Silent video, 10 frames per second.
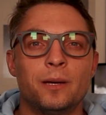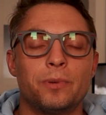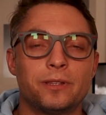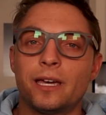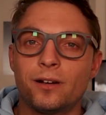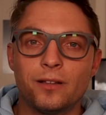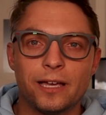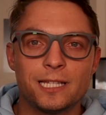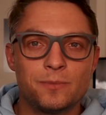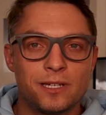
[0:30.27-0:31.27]
but that all
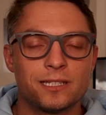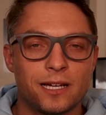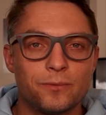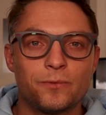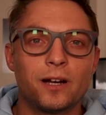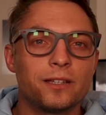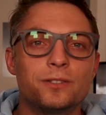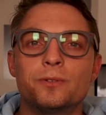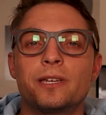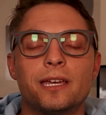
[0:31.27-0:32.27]
ends because I'm finally
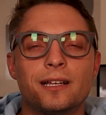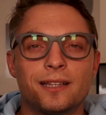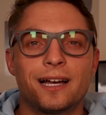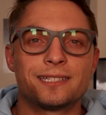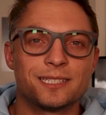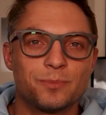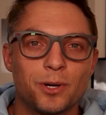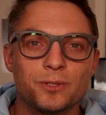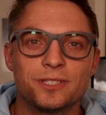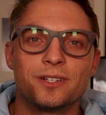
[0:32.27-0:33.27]
doing a classic
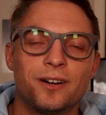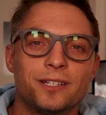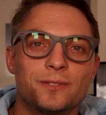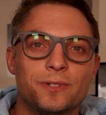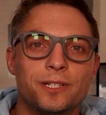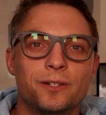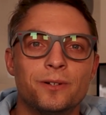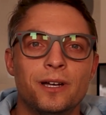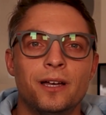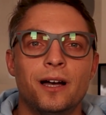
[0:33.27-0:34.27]
pros and cons video
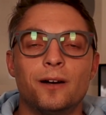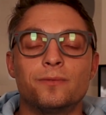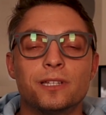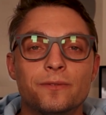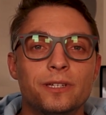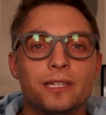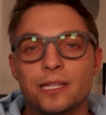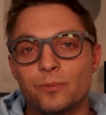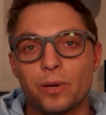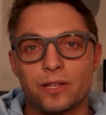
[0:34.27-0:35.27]
of living
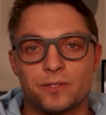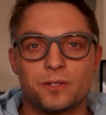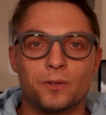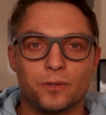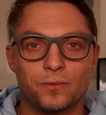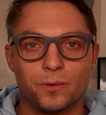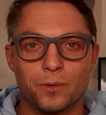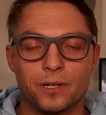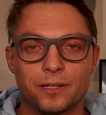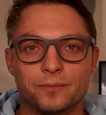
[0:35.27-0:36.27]
in Pensacola,
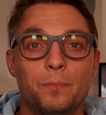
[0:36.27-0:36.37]
Florida.